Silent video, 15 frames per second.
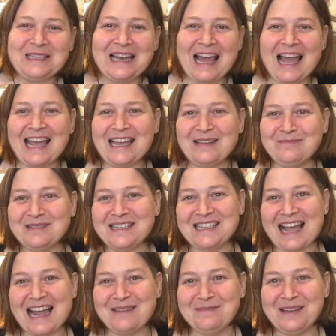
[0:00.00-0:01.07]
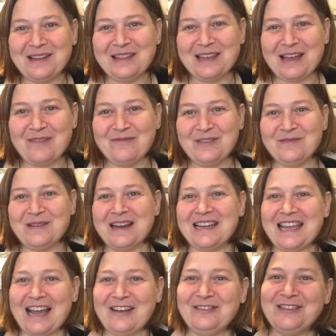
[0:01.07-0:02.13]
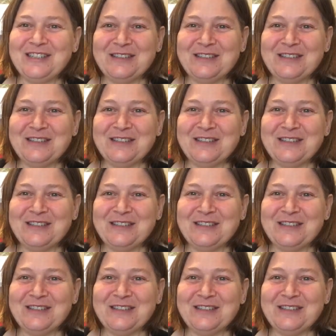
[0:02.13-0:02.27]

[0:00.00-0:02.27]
lying beside me on the comfy red couch,